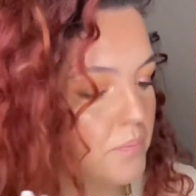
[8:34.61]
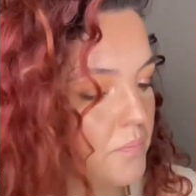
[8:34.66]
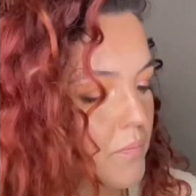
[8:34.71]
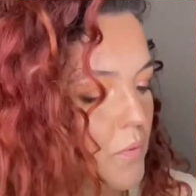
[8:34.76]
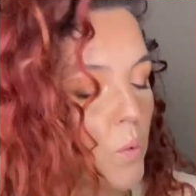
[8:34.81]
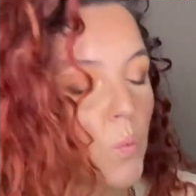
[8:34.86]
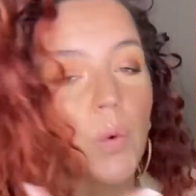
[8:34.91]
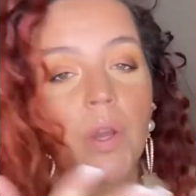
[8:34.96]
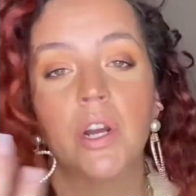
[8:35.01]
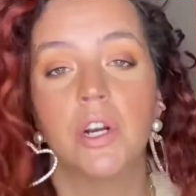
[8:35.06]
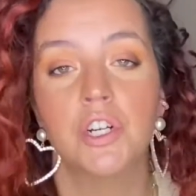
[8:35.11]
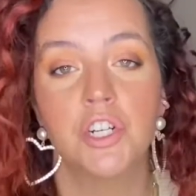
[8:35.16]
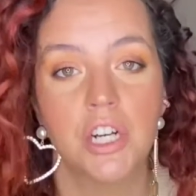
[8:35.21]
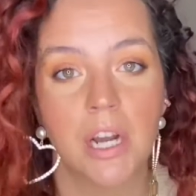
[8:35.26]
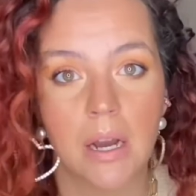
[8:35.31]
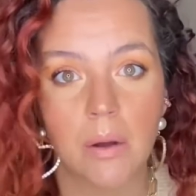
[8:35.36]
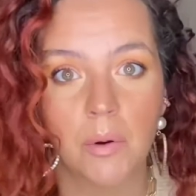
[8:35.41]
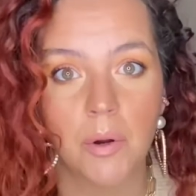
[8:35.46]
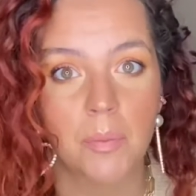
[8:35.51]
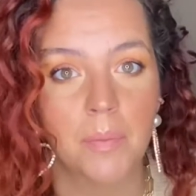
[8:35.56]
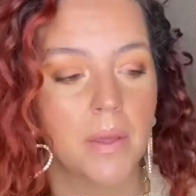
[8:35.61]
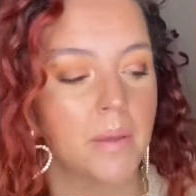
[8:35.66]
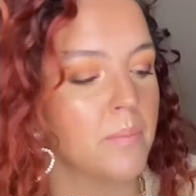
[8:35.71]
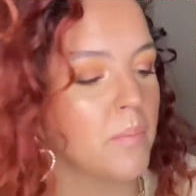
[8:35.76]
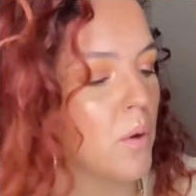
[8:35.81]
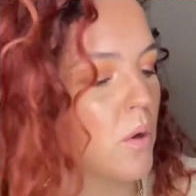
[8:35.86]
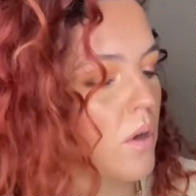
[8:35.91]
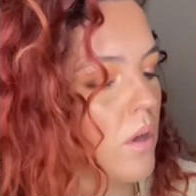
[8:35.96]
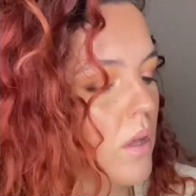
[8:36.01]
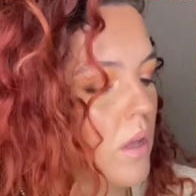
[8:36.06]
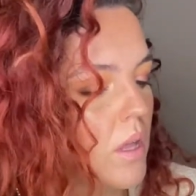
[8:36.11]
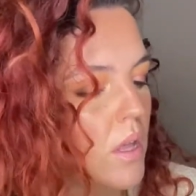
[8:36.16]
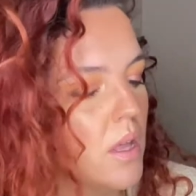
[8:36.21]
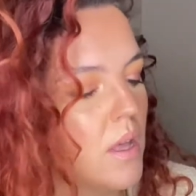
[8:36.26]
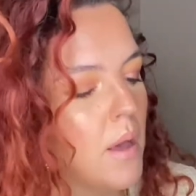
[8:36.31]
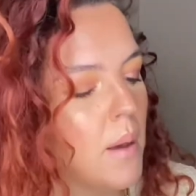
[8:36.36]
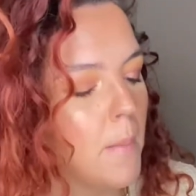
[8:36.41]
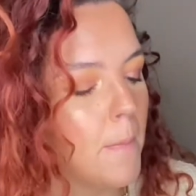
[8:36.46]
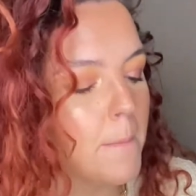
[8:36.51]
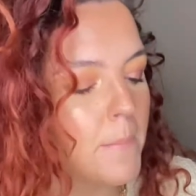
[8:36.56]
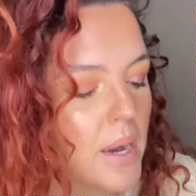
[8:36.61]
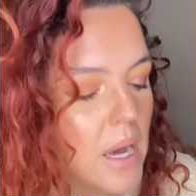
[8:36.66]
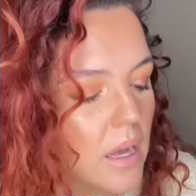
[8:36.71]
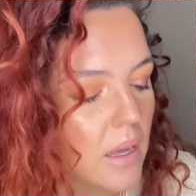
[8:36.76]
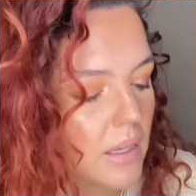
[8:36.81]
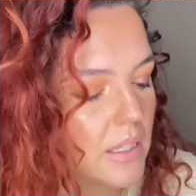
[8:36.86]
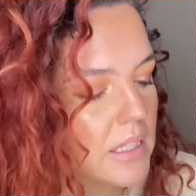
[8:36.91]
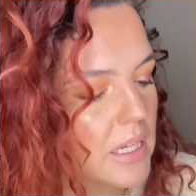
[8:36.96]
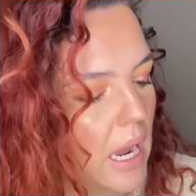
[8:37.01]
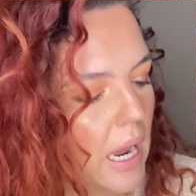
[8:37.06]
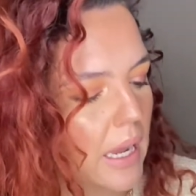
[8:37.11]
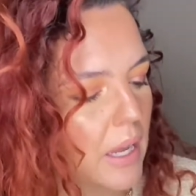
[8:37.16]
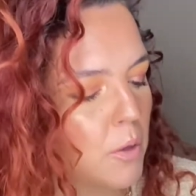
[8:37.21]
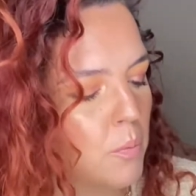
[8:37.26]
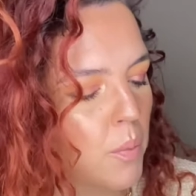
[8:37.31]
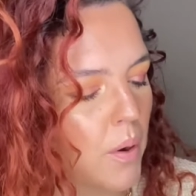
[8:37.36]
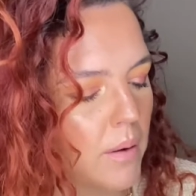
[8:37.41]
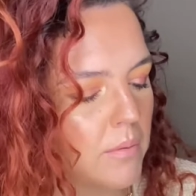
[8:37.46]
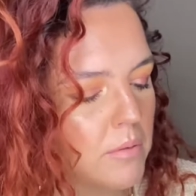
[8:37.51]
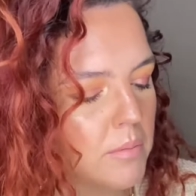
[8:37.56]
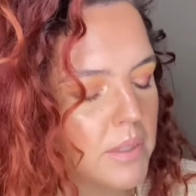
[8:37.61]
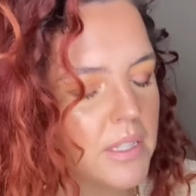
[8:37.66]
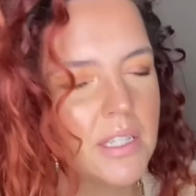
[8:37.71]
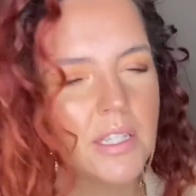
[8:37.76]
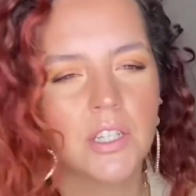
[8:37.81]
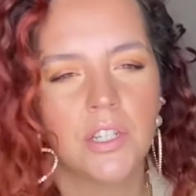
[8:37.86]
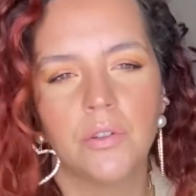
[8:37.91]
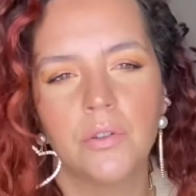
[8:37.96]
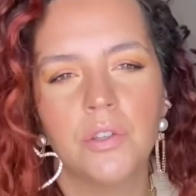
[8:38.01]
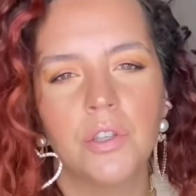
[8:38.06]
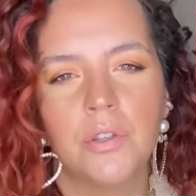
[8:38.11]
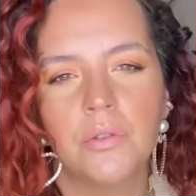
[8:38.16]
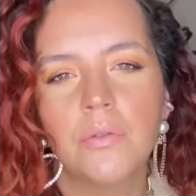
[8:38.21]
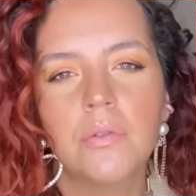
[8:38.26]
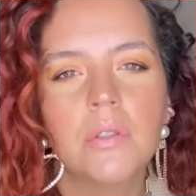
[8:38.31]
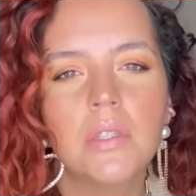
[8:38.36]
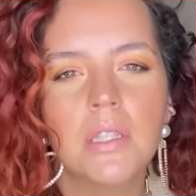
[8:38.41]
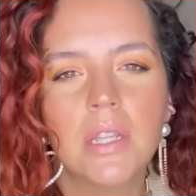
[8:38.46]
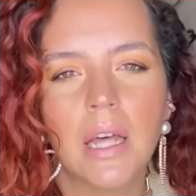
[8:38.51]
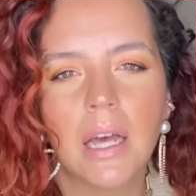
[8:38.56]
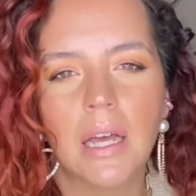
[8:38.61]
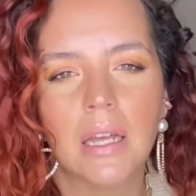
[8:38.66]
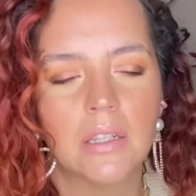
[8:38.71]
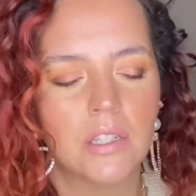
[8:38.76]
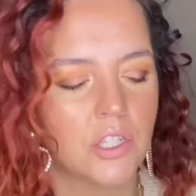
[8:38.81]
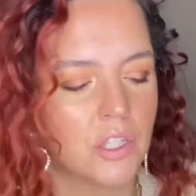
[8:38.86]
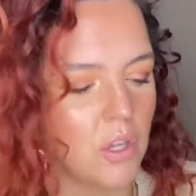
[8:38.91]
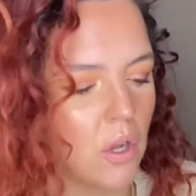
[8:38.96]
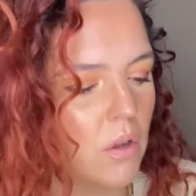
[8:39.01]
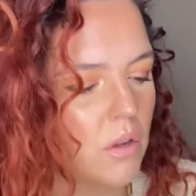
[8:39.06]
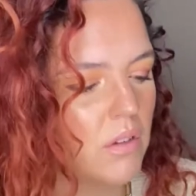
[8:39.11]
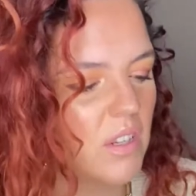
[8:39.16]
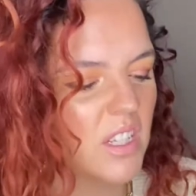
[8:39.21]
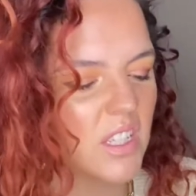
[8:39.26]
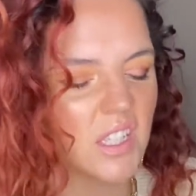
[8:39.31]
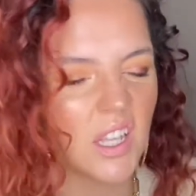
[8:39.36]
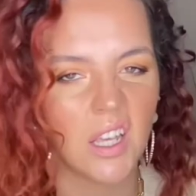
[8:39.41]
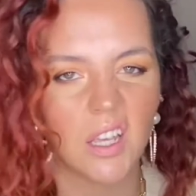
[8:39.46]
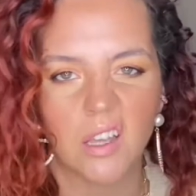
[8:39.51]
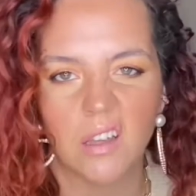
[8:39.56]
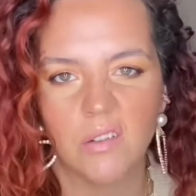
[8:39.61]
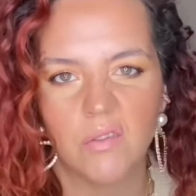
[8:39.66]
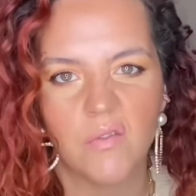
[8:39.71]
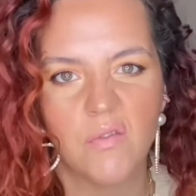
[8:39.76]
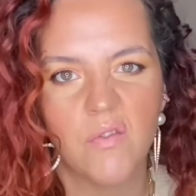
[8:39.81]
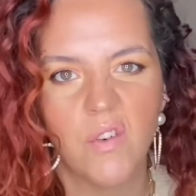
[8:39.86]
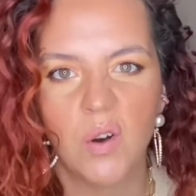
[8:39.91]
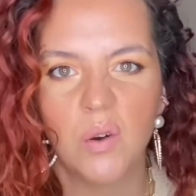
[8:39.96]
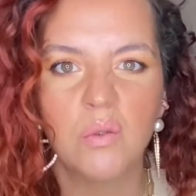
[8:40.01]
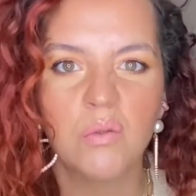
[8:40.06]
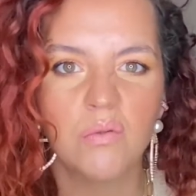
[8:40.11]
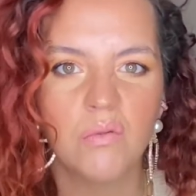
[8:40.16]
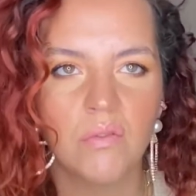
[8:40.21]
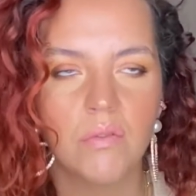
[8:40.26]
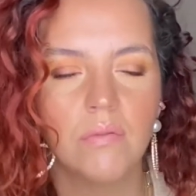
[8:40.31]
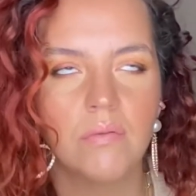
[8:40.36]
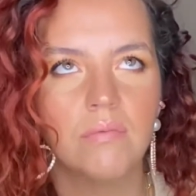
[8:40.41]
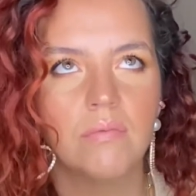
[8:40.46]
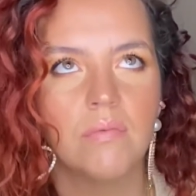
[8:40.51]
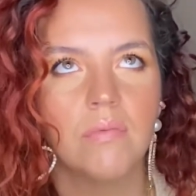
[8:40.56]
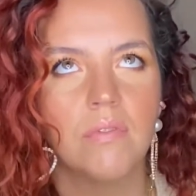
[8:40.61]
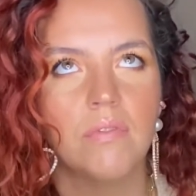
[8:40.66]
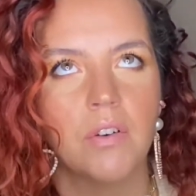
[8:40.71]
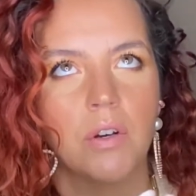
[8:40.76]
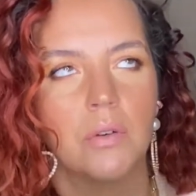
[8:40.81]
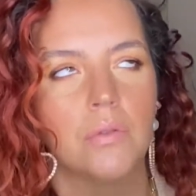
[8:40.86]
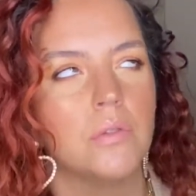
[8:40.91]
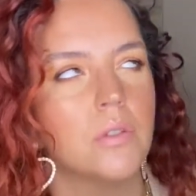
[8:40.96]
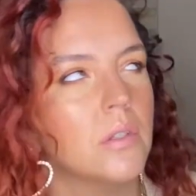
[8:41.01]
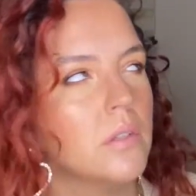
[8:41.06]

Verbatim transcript: We are shower people but I could probably still use that salt as like a foot, foot,